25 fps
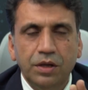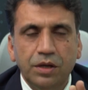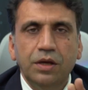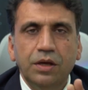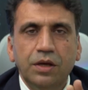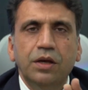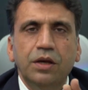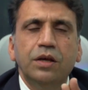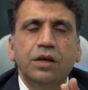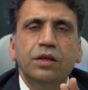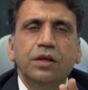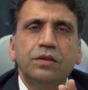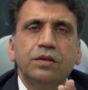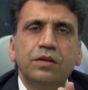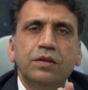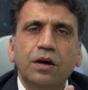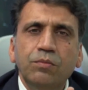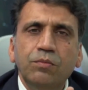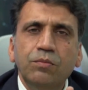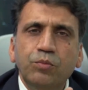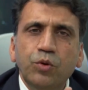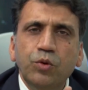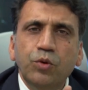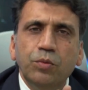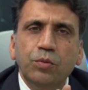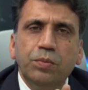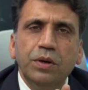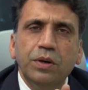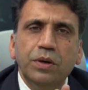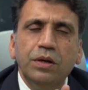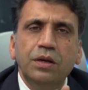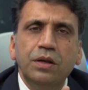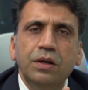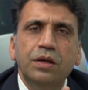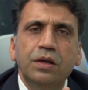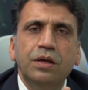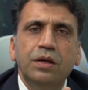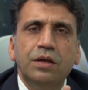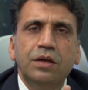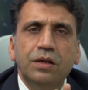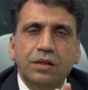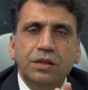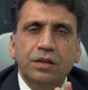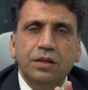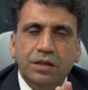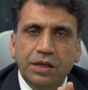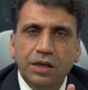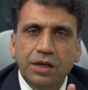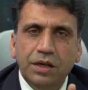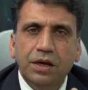Some people,
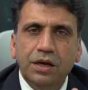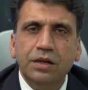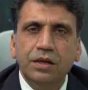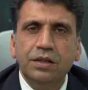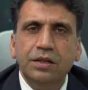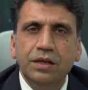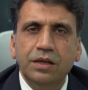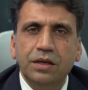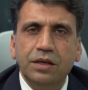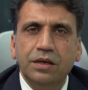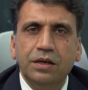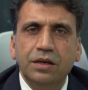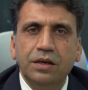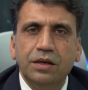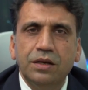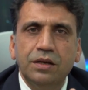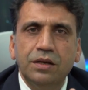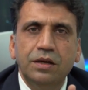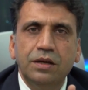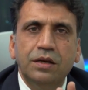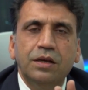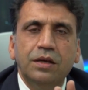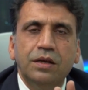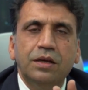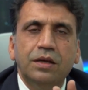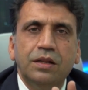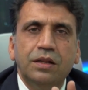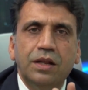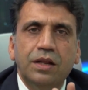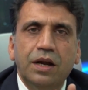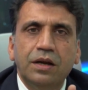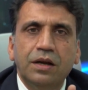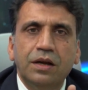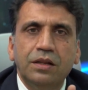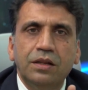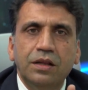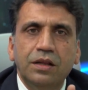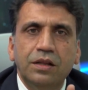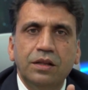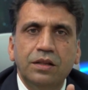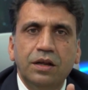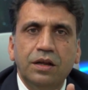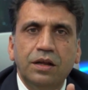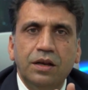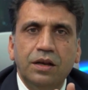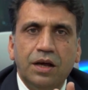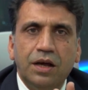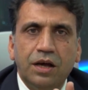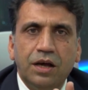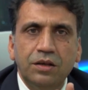they are thinking that in the
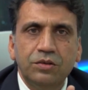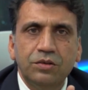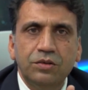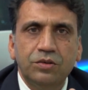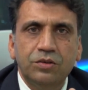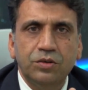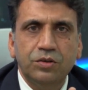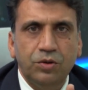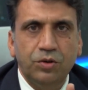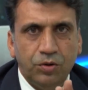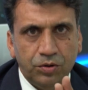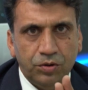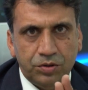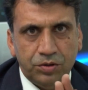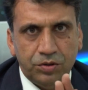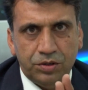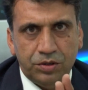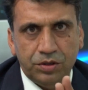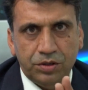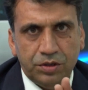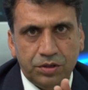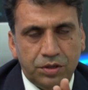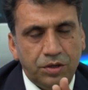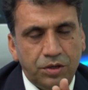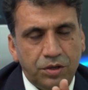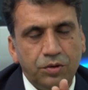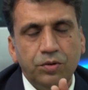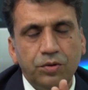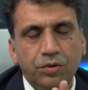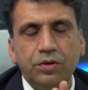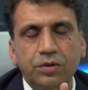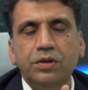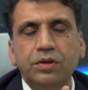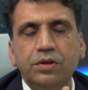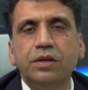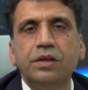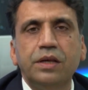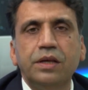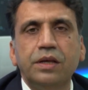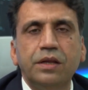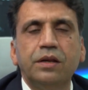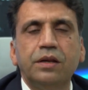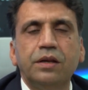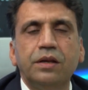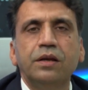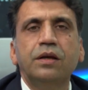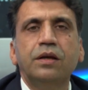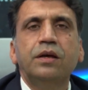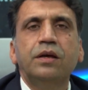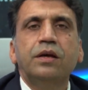last Gregorian year,
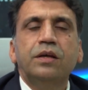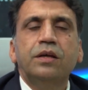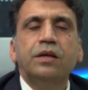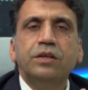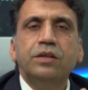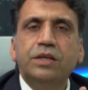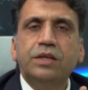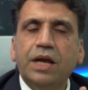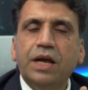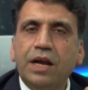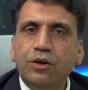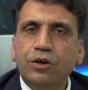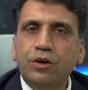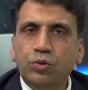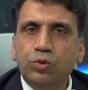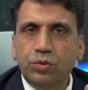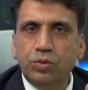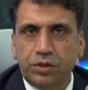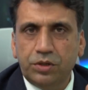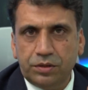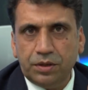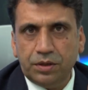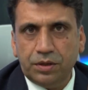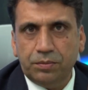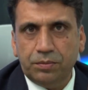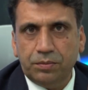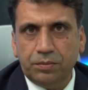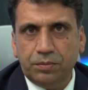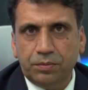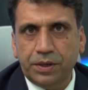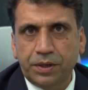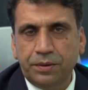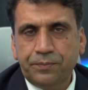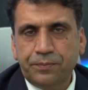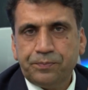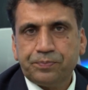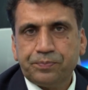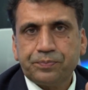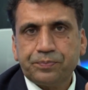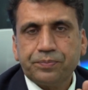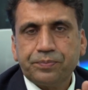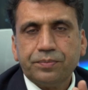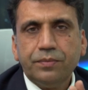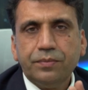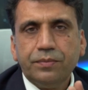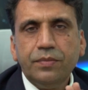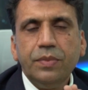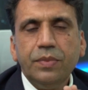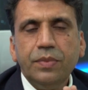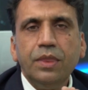Jan to December,
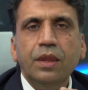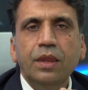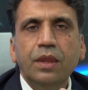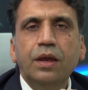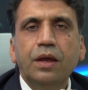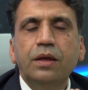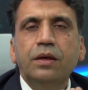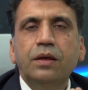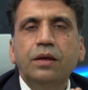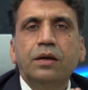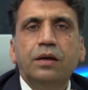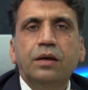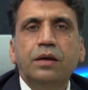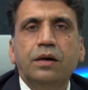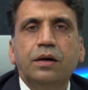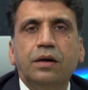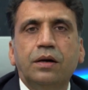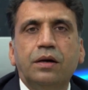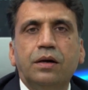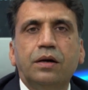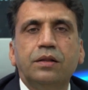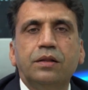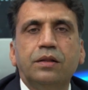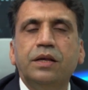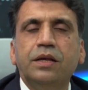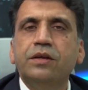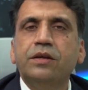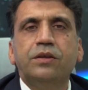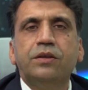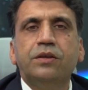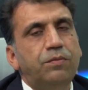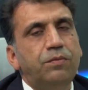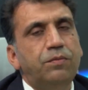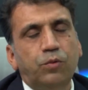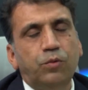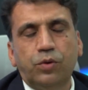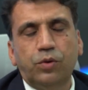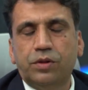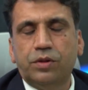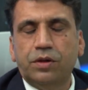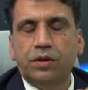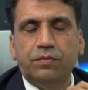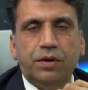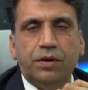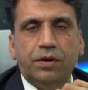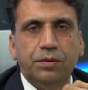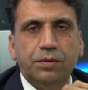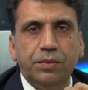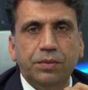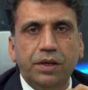they achieve more than 1
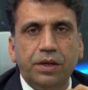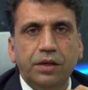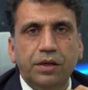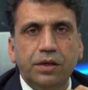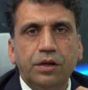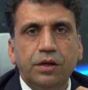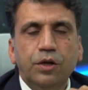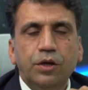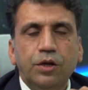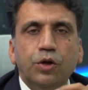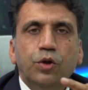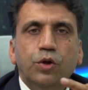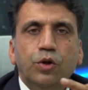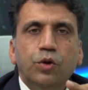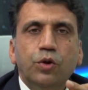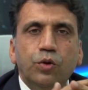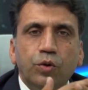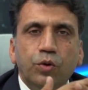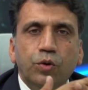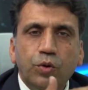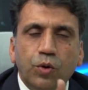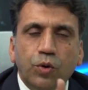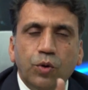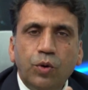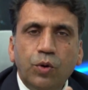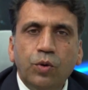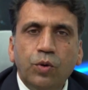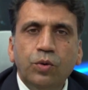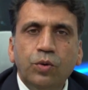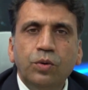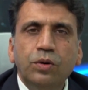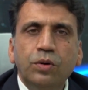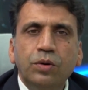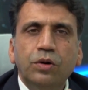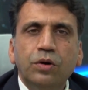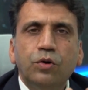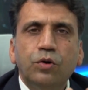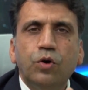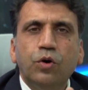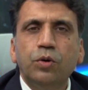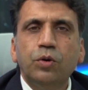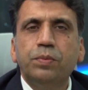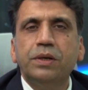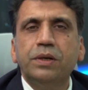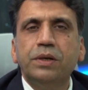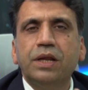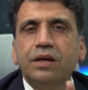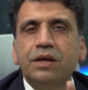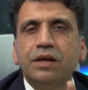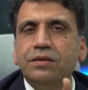million. No corporate
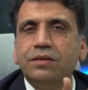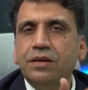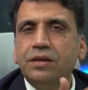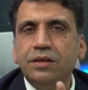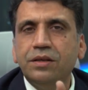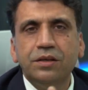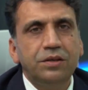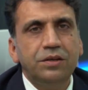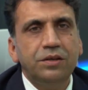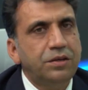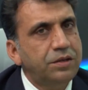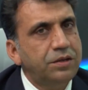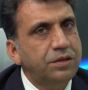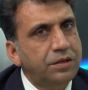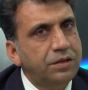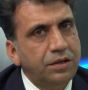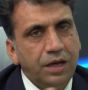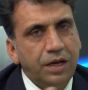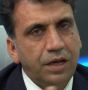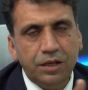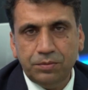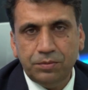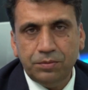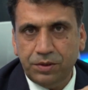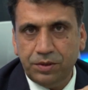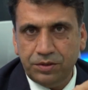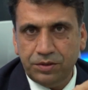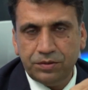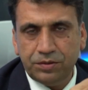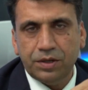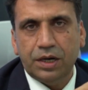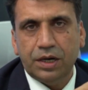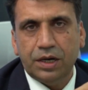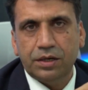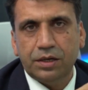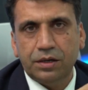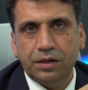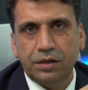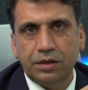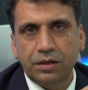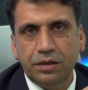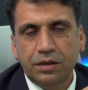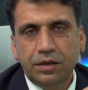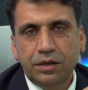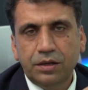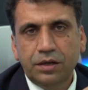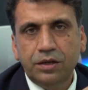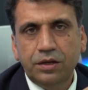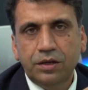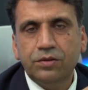tax registration has been started.
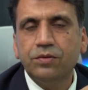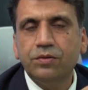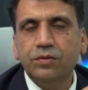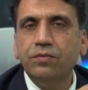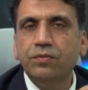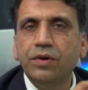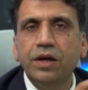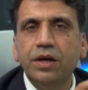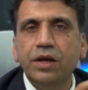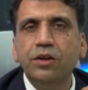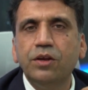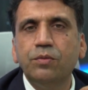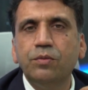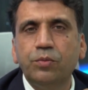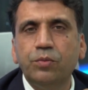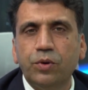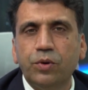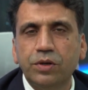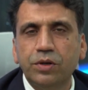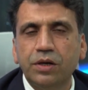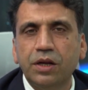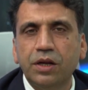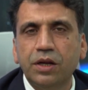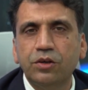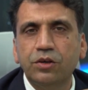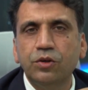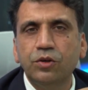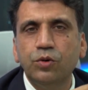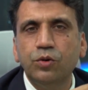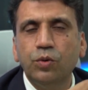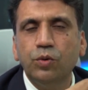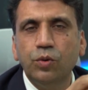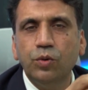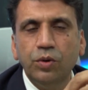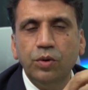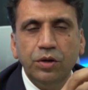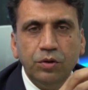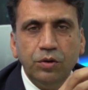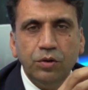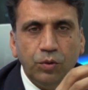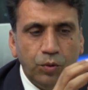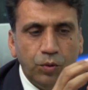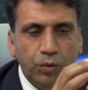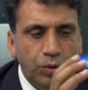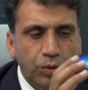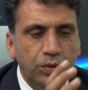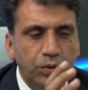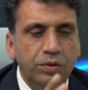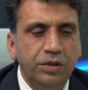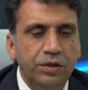It's very important. Actually, in whole
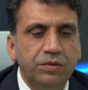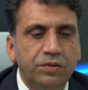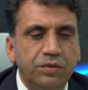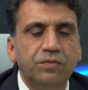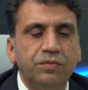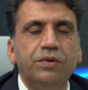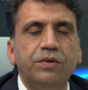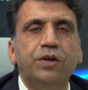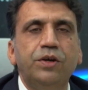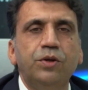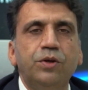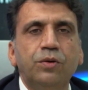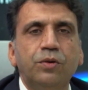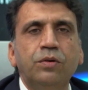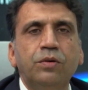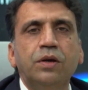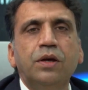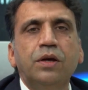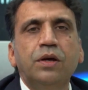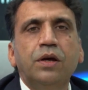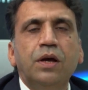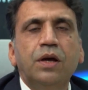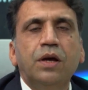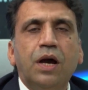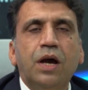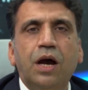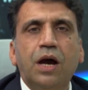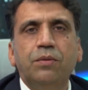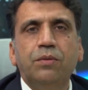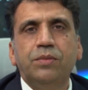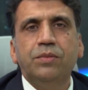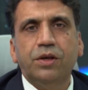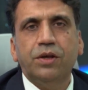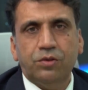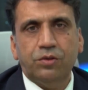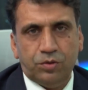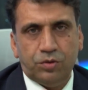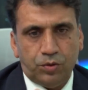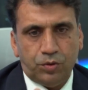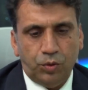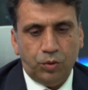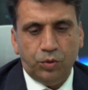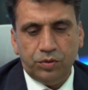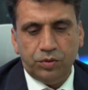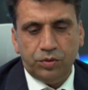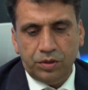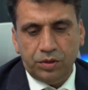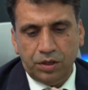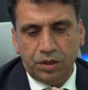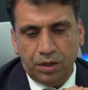this video, I'm just
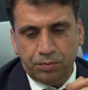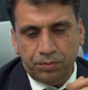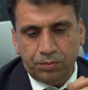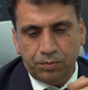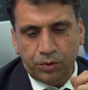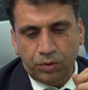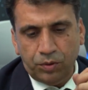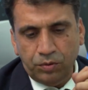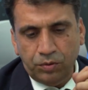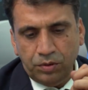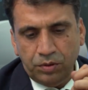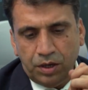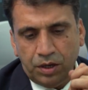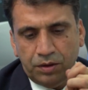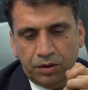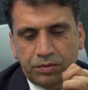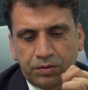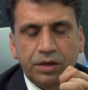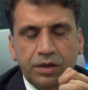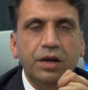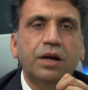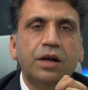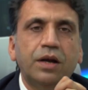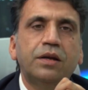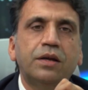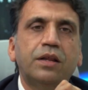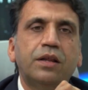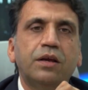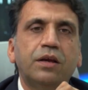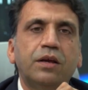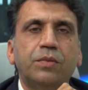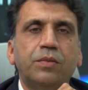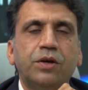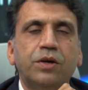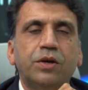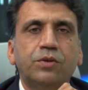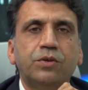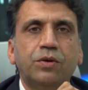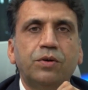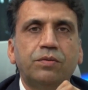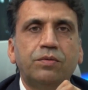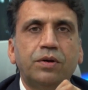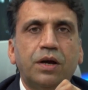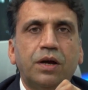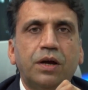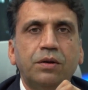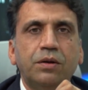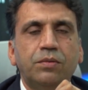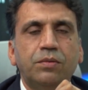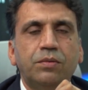closing up now. I will not take much of time.
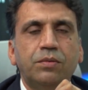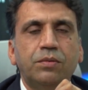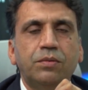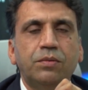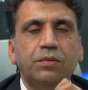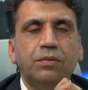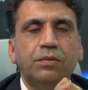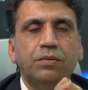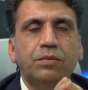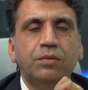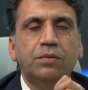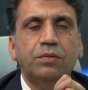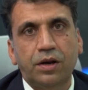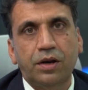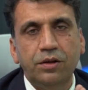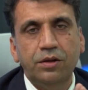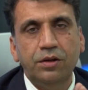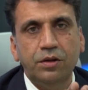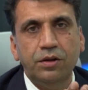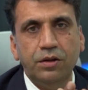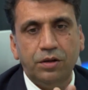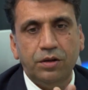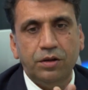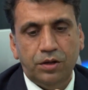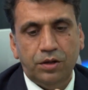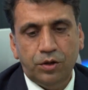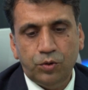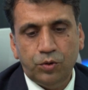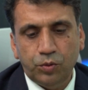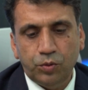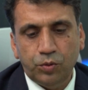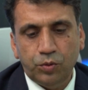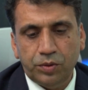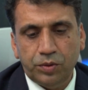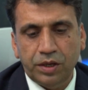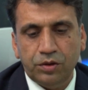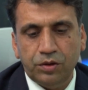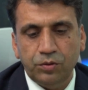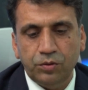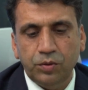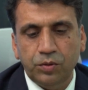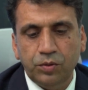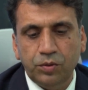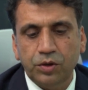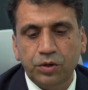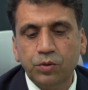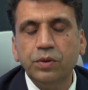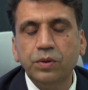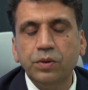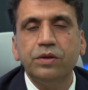I will try to take your
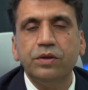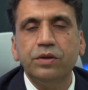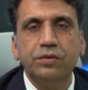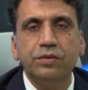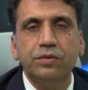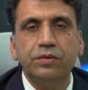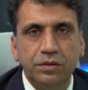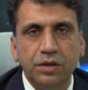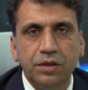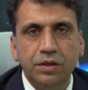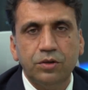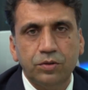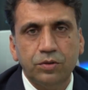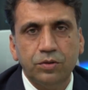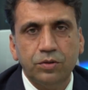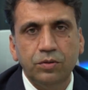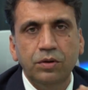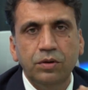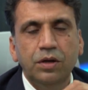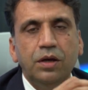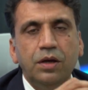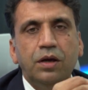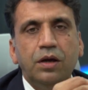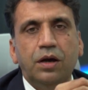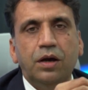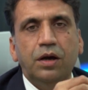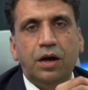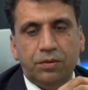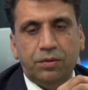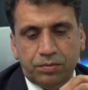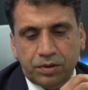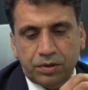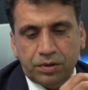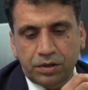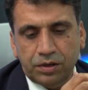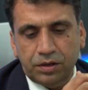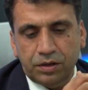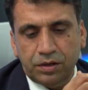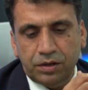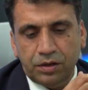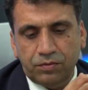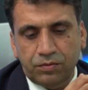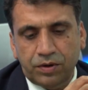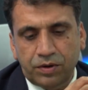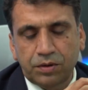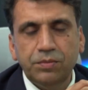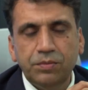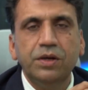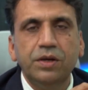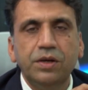questions also after 1
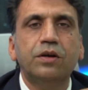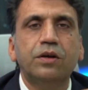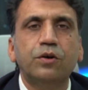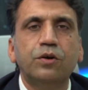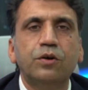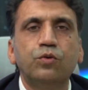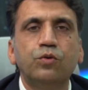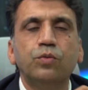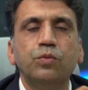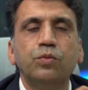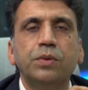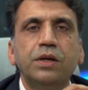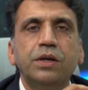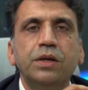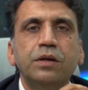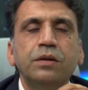minute or 2 minutes.